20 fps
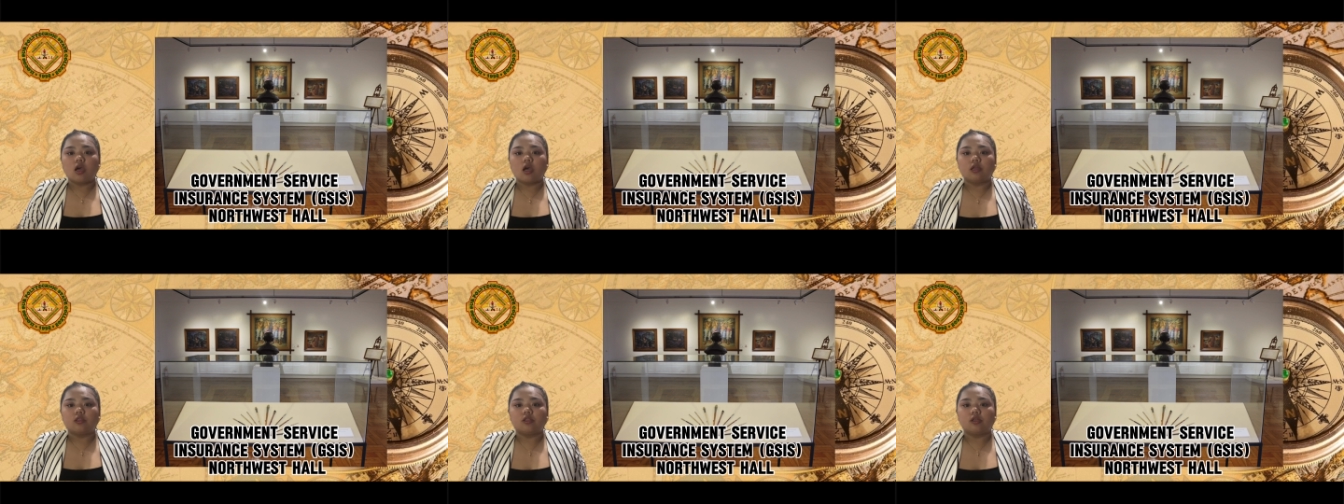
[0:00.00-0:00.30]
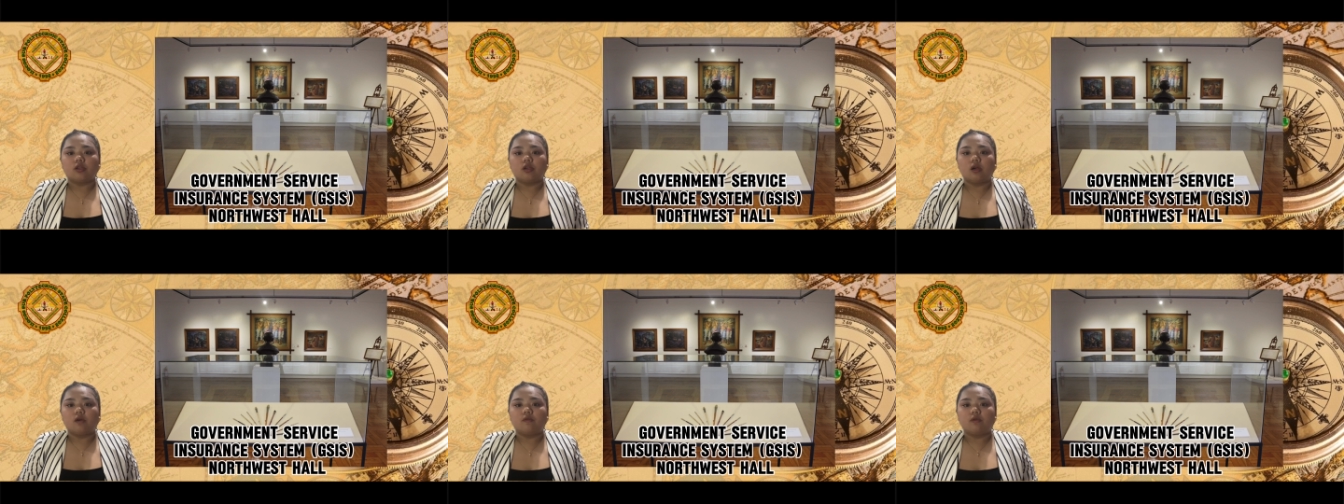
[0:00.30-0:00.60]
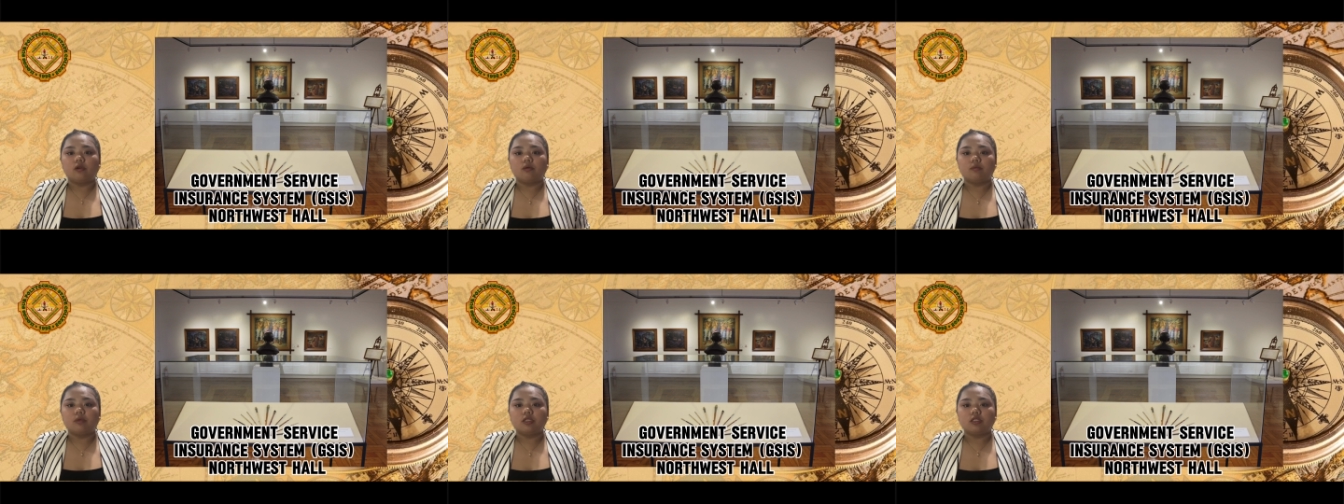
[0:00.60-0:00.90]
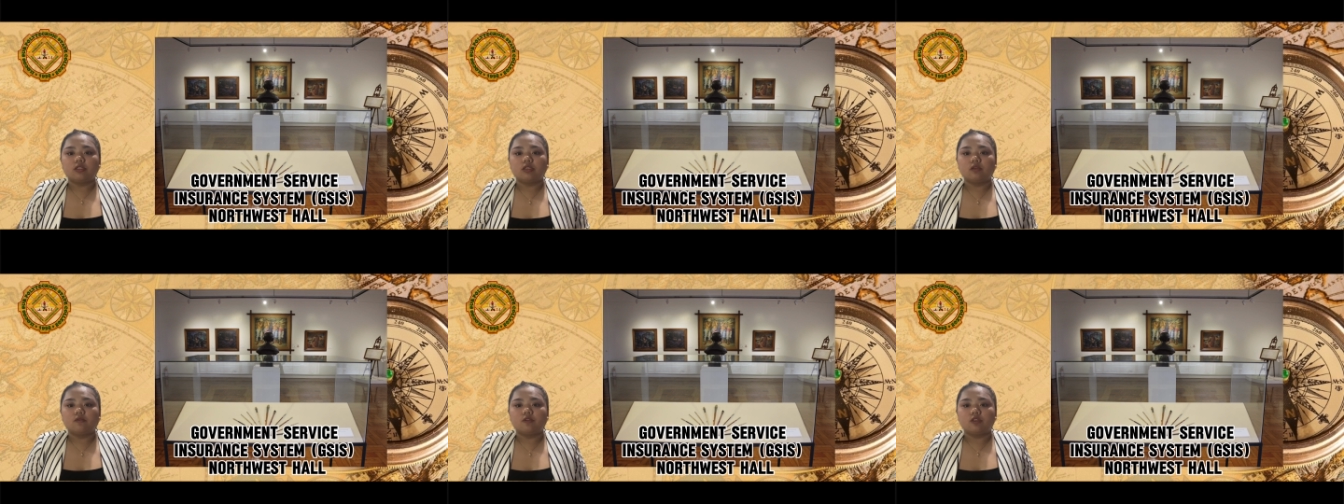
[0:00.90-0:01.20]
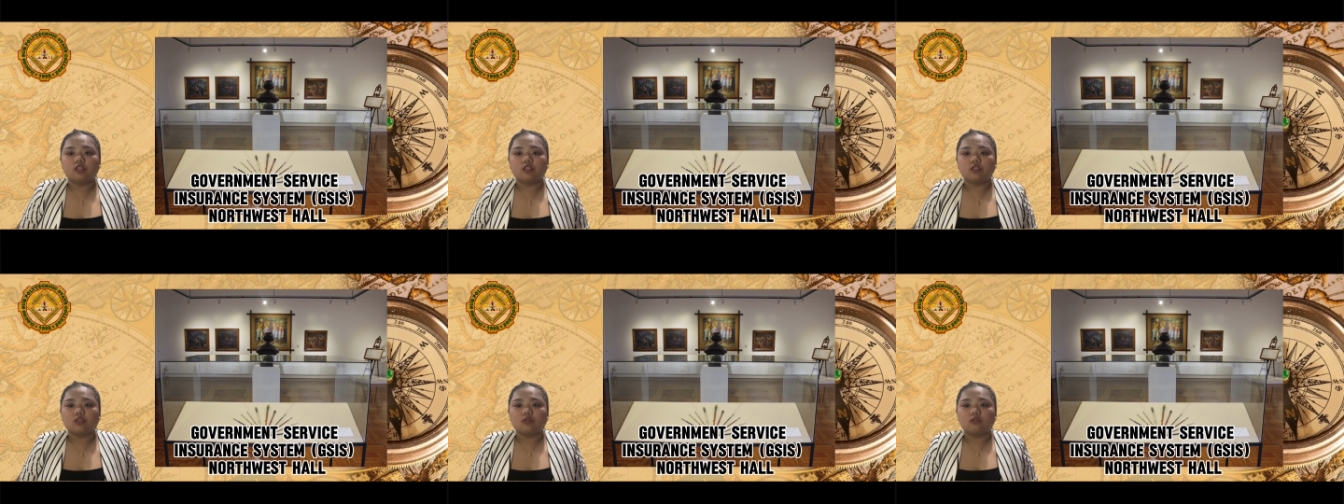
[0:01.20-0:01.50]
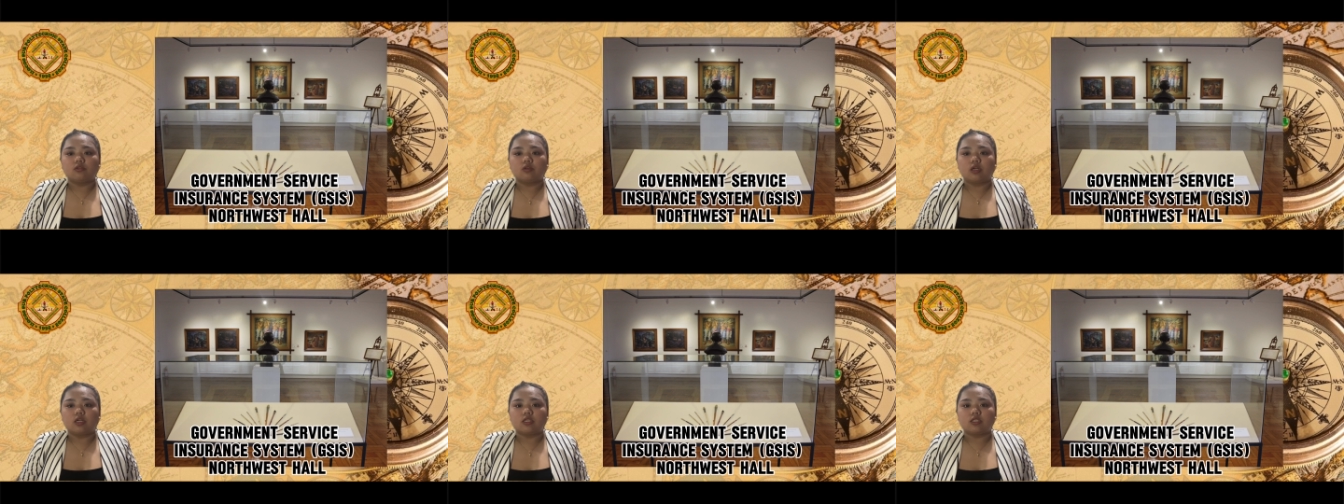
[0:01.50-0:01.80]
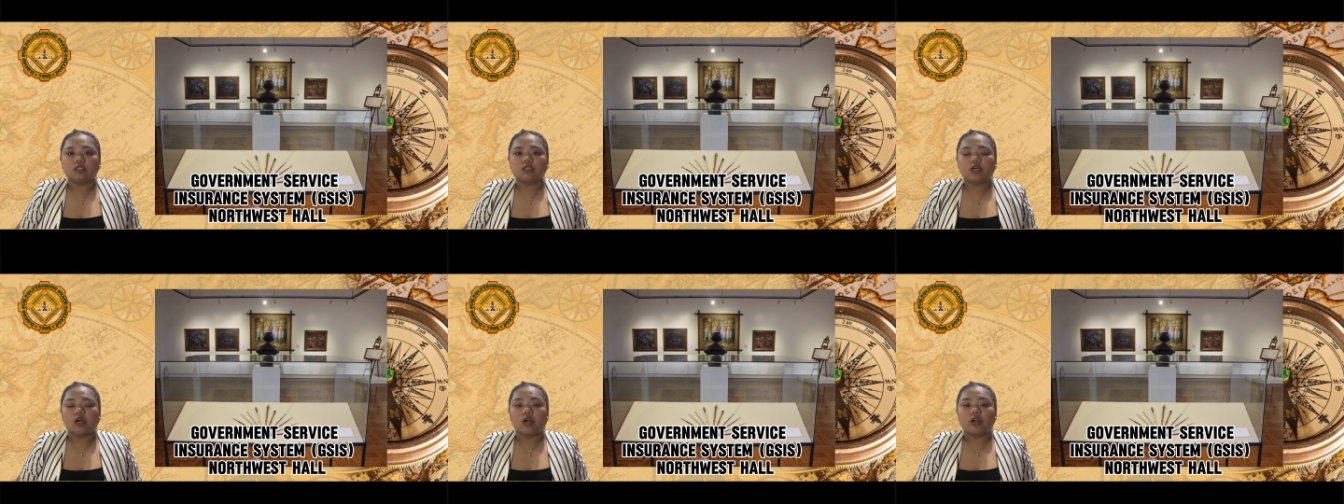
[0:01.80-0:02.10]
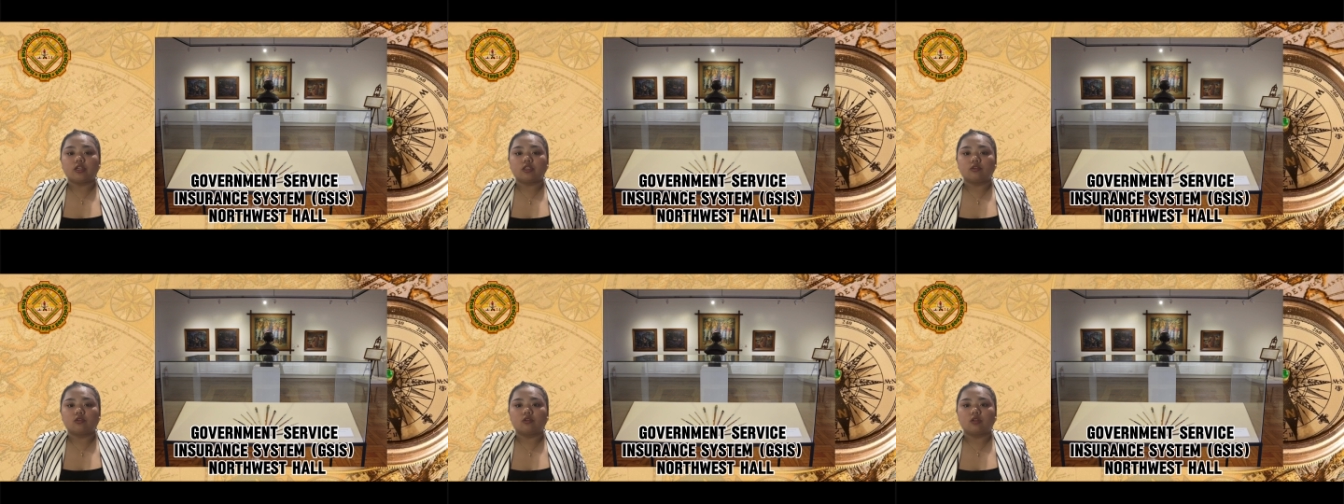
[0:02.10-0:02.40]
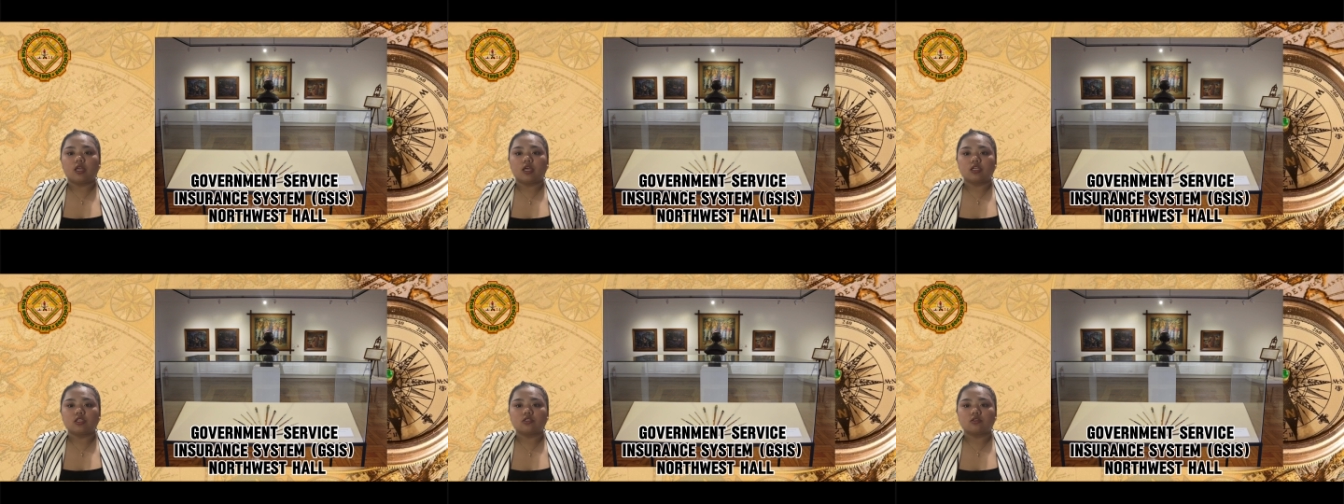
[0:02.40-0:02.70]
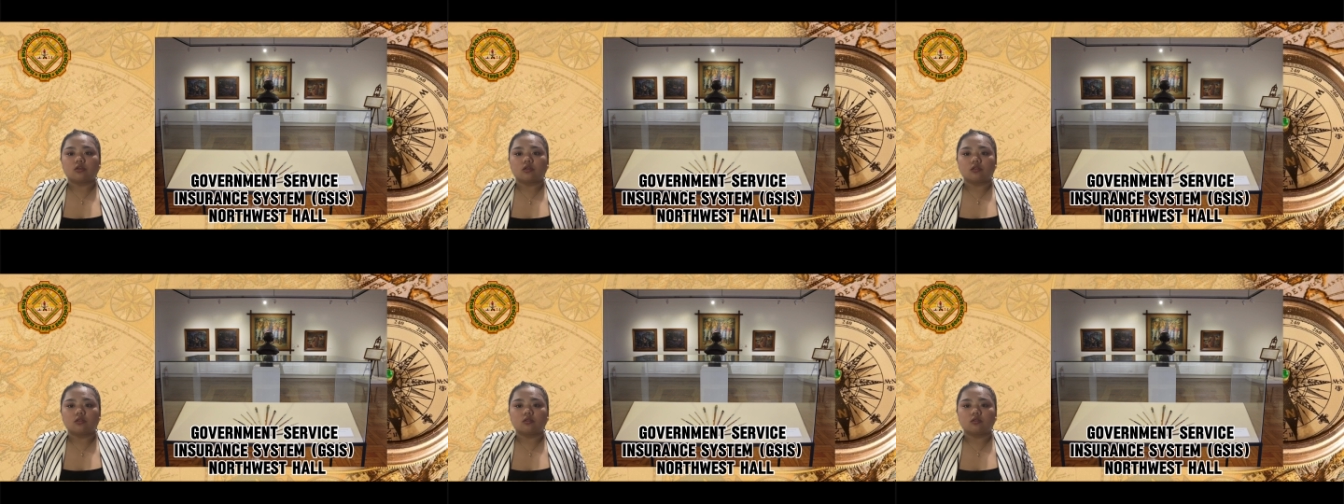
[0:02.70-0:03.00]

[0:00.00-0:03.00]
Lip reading: and the Government Service Insurance Art Collection.